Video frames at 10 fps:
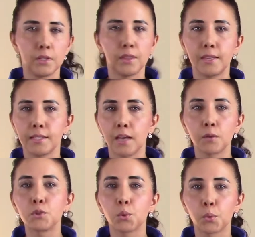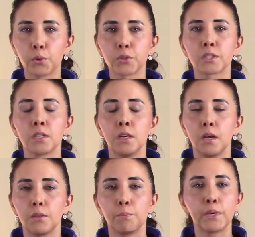thing outdoors,
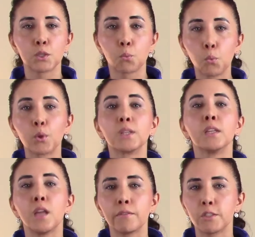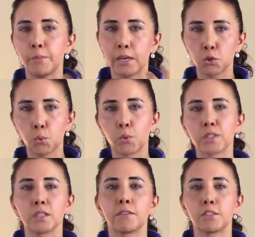because wood loves to be outdoors.
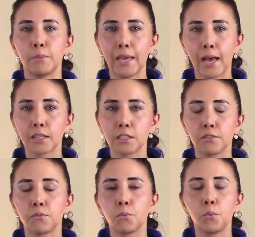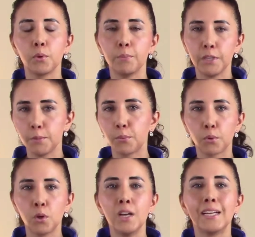It loves to be active. Wood
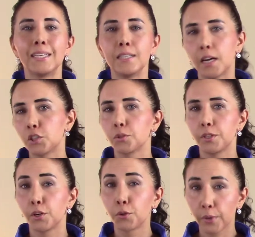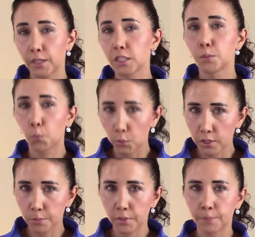people naturally are great
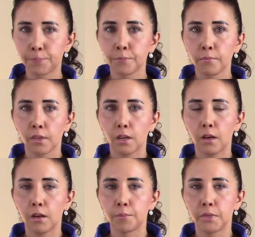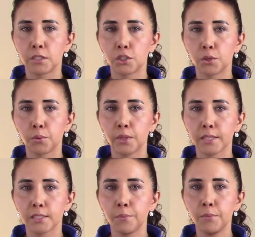sportsmen. And so
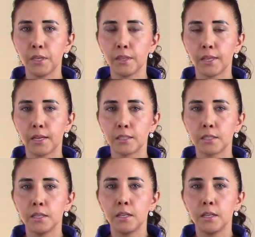that's something that